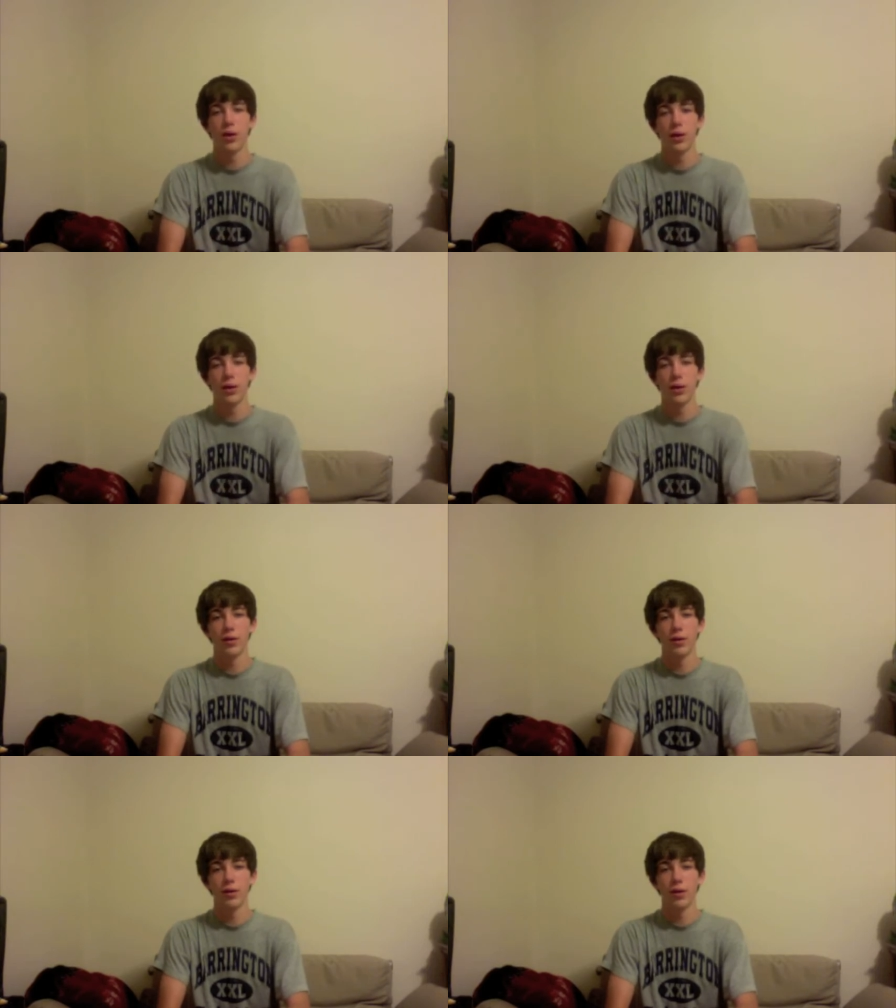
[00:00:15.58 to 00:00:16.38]
And
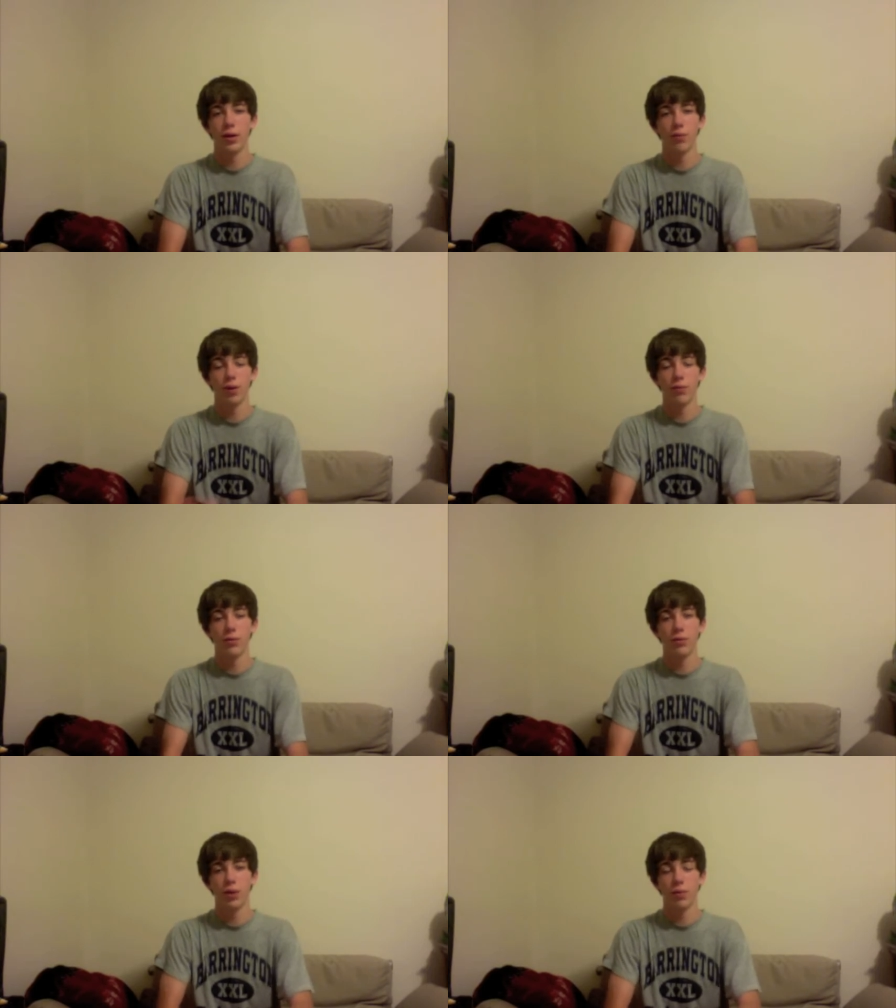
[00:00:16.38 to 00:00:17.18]
pretty
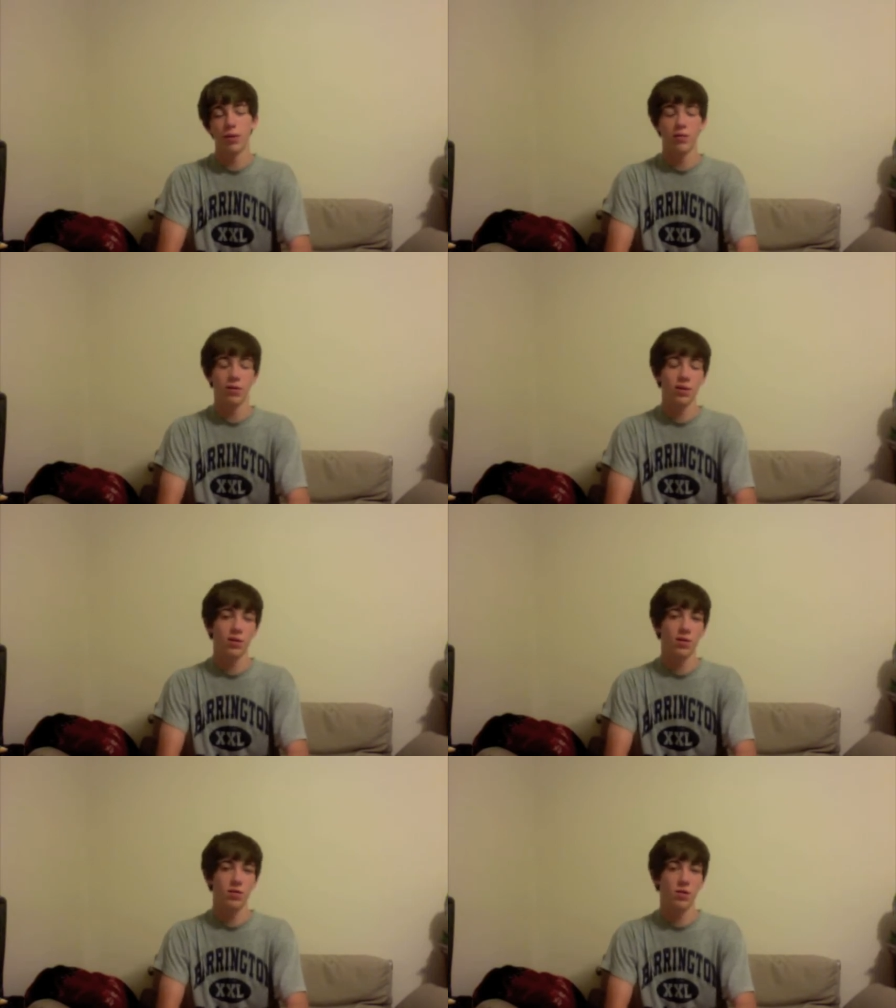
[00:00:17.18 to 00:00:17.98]
much what that basically
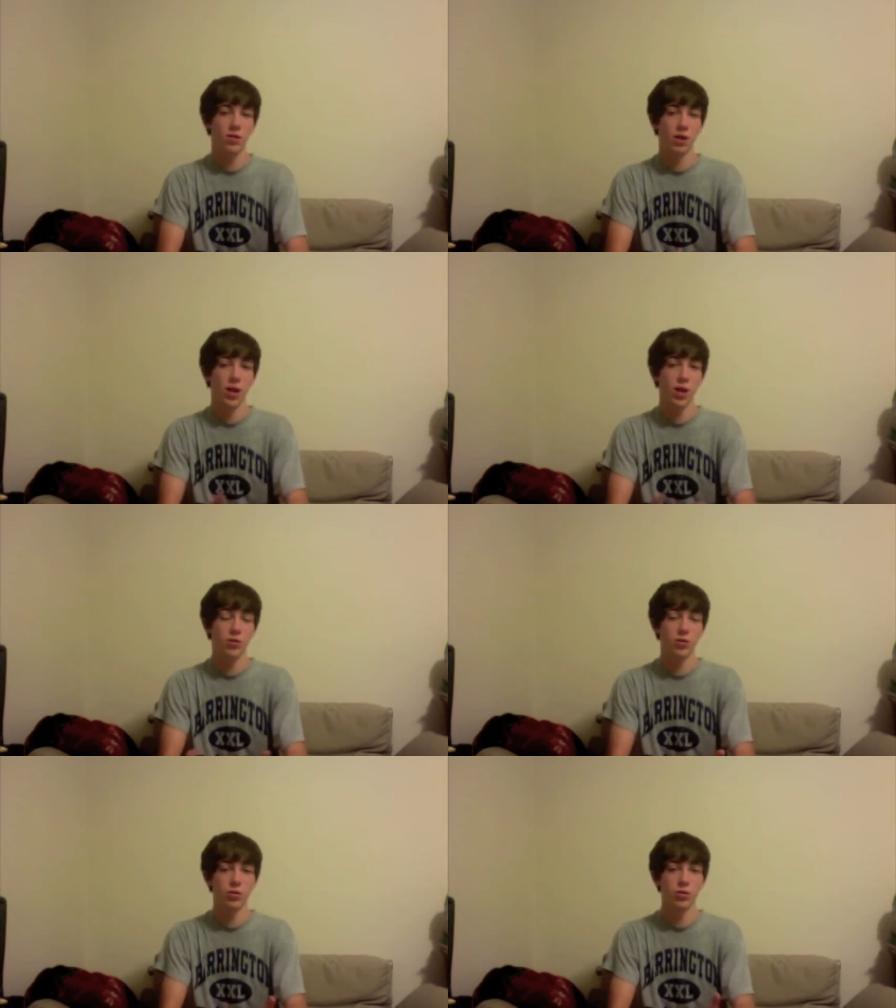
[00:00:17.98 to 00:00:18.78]
is it
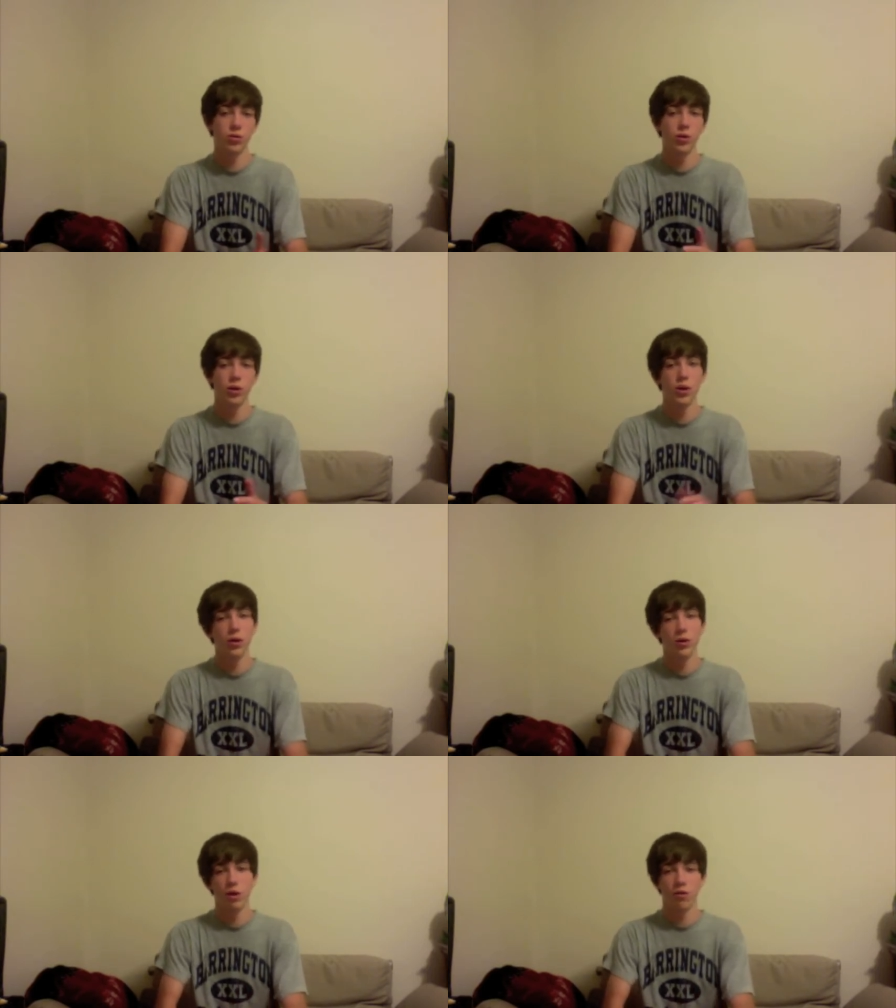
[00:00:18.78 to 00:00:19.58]
allows you
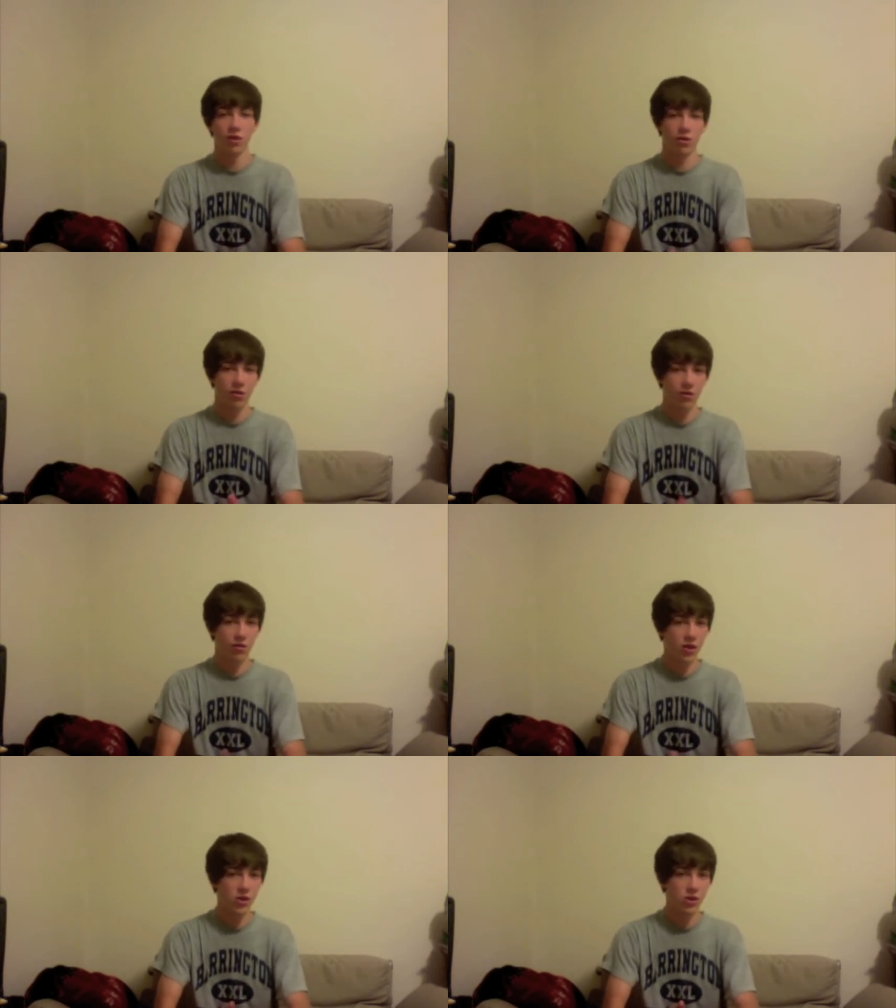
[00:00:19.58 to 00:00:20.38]
to have different
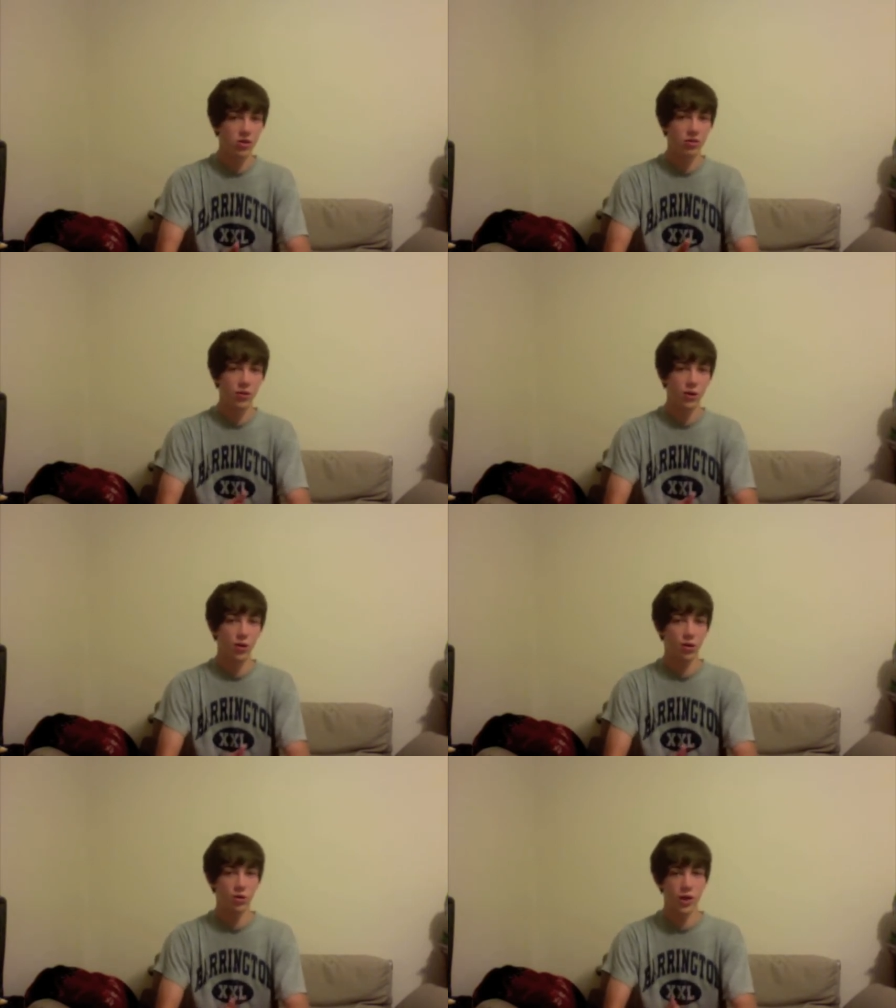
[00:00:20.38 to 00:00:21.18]
features for
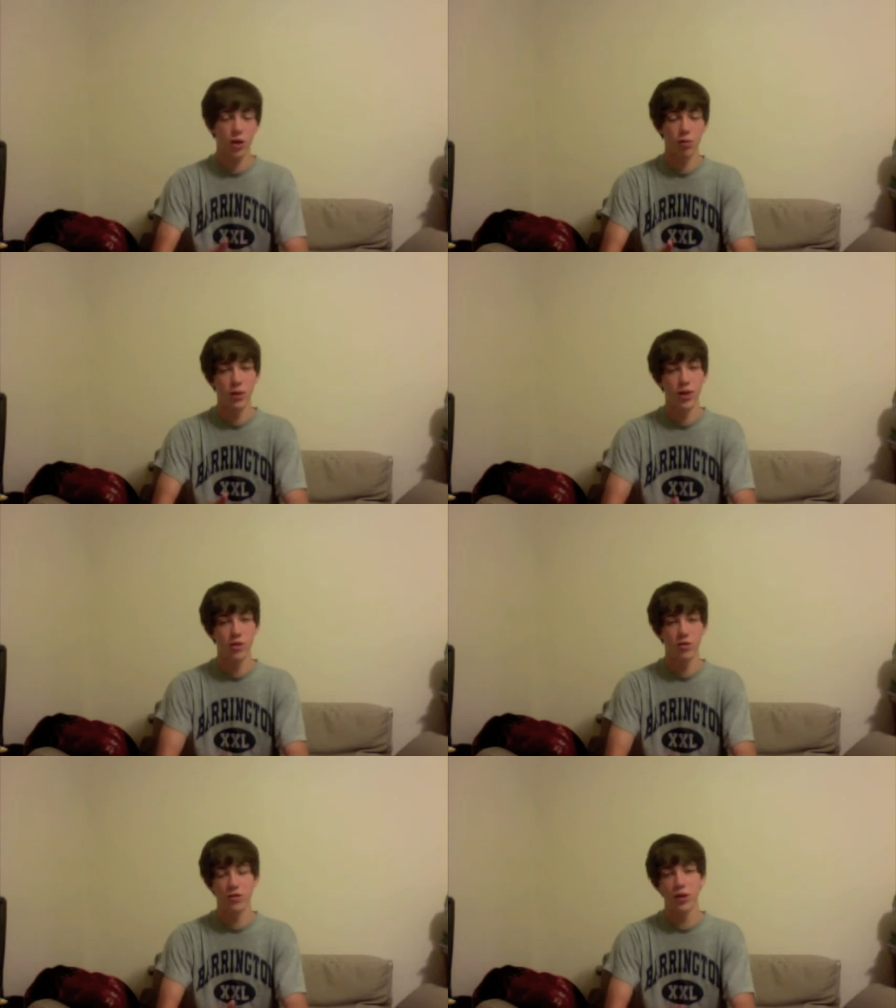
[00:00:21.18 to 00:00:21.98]
your channel page,
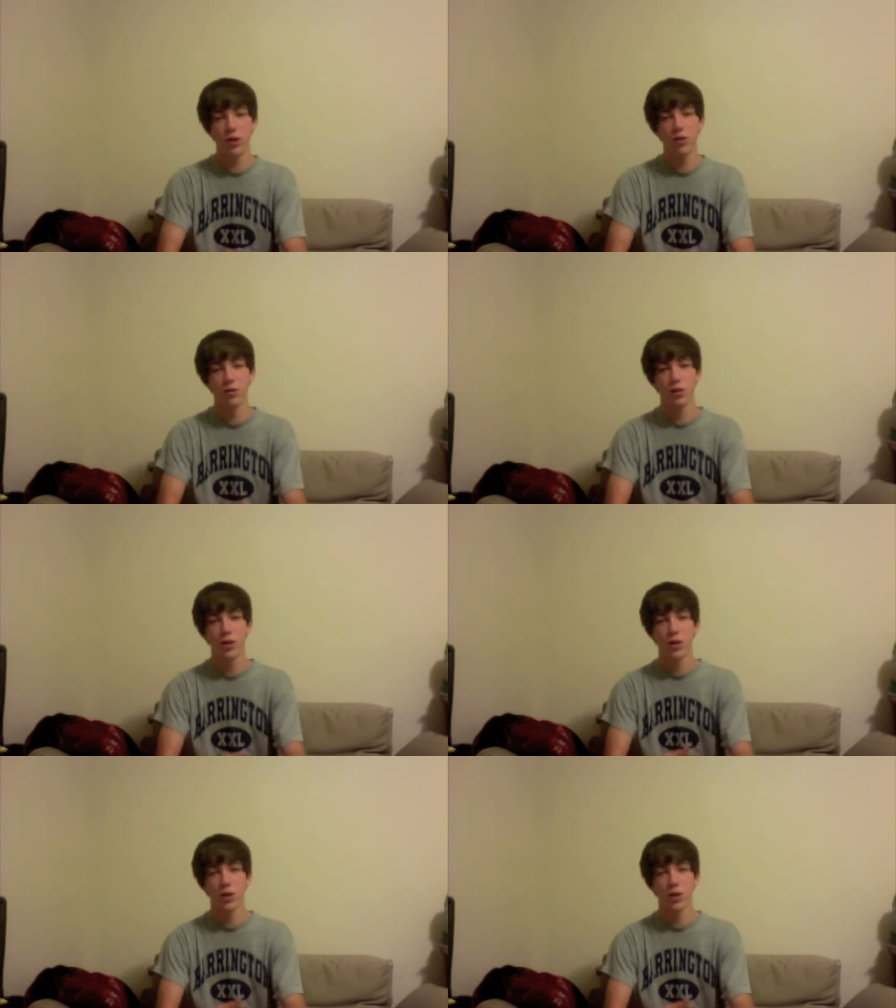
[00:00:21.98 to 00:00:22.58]
your videos.